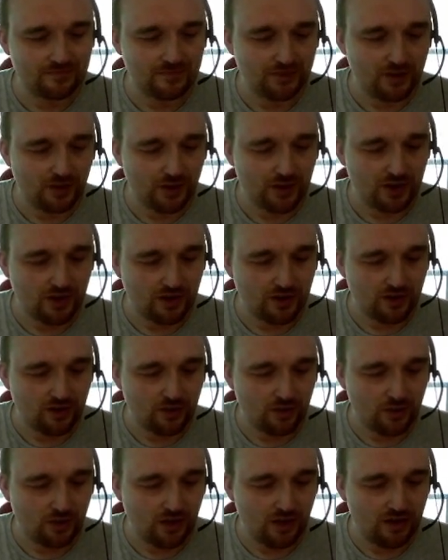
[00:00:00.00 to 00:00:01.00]
And look at
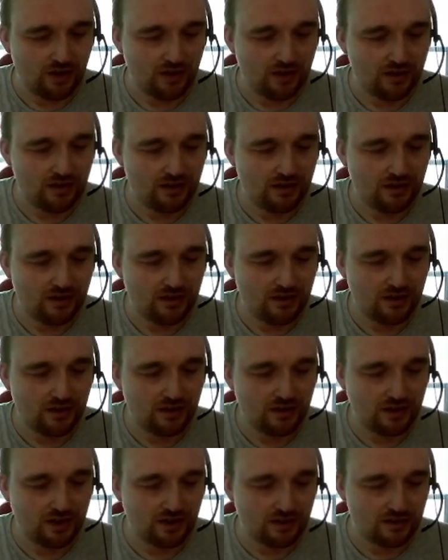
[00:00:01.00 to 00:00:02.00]
all
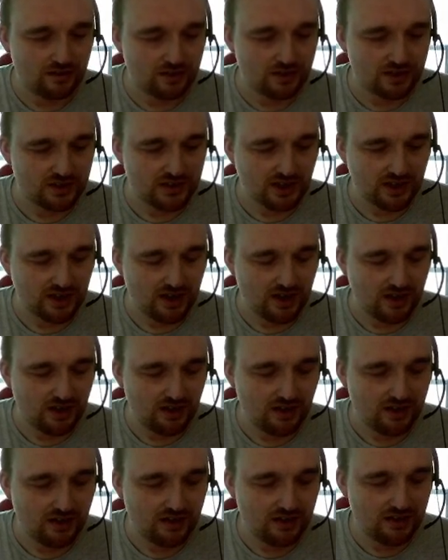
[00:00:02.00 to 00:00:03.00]
it's like
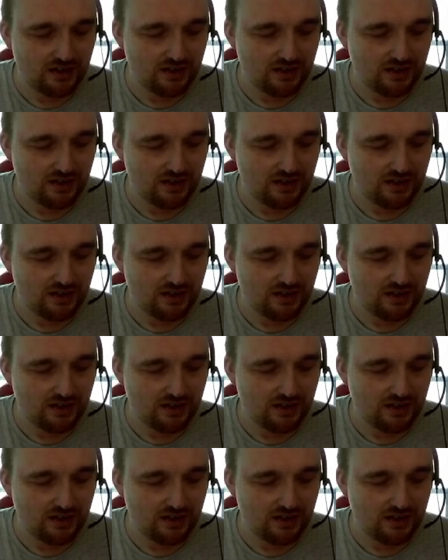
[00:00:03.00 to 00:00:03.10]
a